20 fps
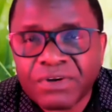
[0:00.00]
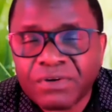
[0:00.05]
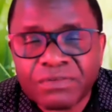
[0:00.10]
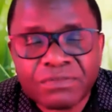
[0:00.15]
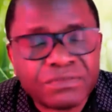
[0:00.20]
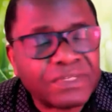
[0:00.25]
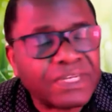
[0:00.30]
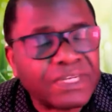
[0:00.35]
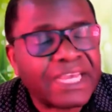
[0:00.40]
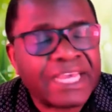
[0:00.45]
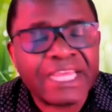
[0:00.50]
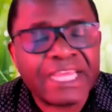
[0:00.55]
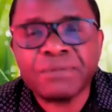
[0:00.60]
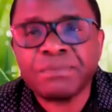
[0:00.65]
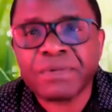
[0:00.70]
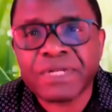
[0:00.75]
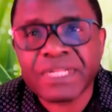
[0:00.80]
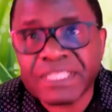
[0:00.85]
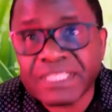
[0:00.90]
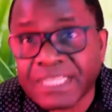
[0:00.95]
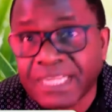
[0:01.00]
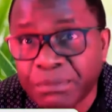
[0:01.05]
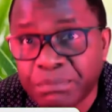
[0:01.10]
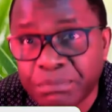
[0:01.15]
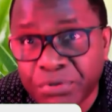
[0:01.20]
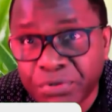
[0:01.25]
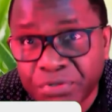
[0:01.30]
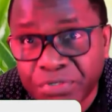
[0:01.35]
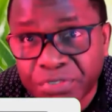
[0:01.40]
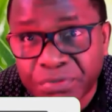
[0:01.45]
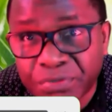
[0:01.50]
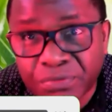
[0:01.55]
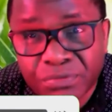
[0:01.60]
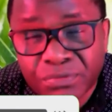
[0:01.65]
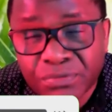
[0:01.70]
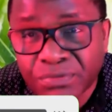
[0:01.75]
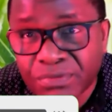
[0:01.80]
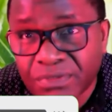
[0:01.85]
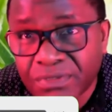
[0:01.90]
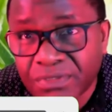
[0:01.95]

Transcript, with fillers: of any blessing upon you.